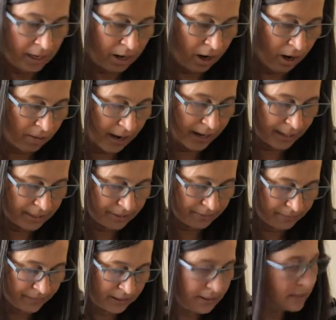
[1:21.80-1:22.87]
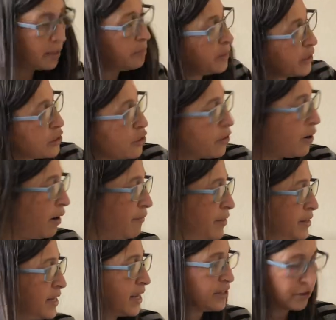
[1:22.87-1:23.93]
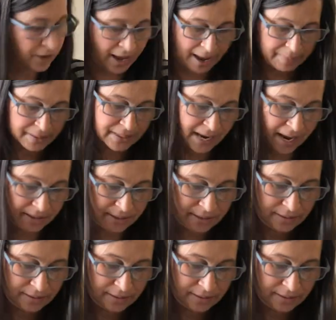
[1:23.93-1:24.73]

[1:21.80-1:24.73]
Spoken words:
All right, this is a picture of the desert habitat.